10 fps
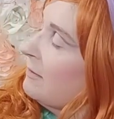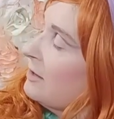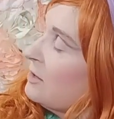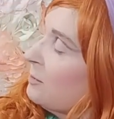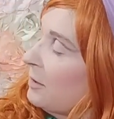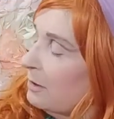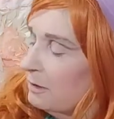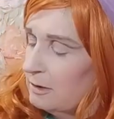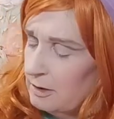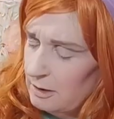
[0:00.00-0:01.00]
this one,
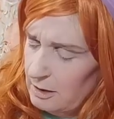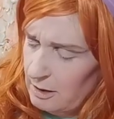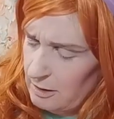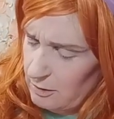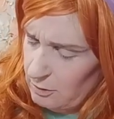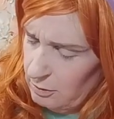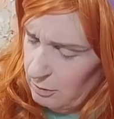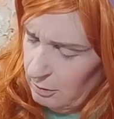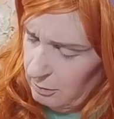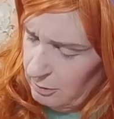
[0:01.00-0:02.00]
and that is
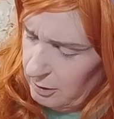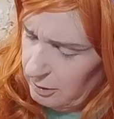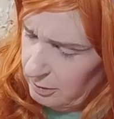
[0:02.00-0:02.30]
called,